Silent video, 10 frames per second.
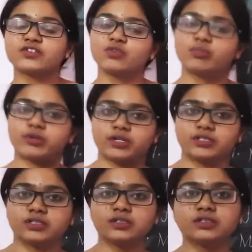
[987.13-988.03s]
your
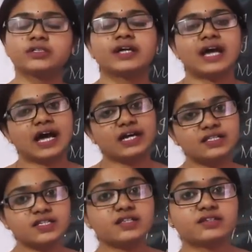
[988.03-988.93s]
brother and
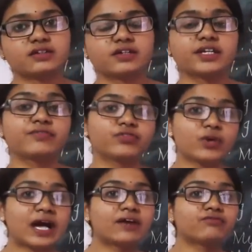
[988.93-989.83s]
sister. If you
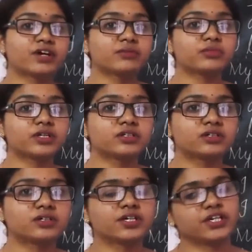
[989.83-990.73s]
have one
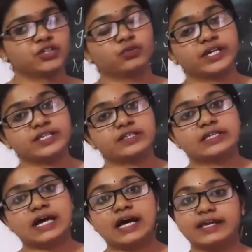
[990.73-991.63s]
brother, you can say
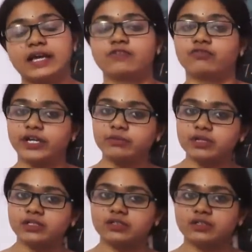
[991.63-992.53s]
I have one
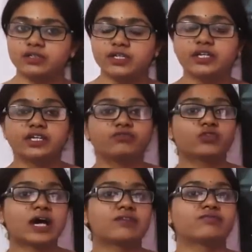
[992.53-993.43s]
brother. If you
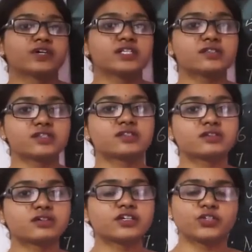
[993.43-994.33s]
have one
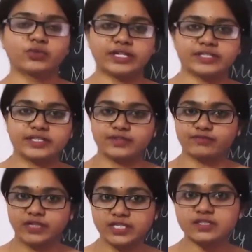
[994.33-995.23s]
sister, you can say
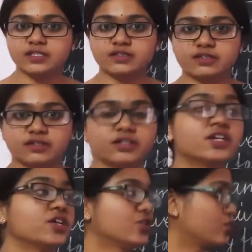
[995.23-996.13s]
one sister.
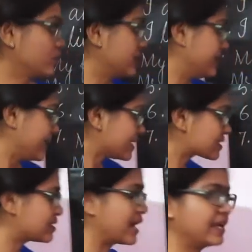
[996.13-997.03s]
So the next
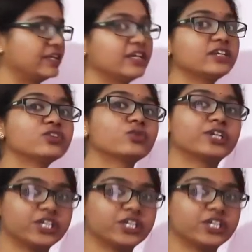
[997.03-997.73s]
line in your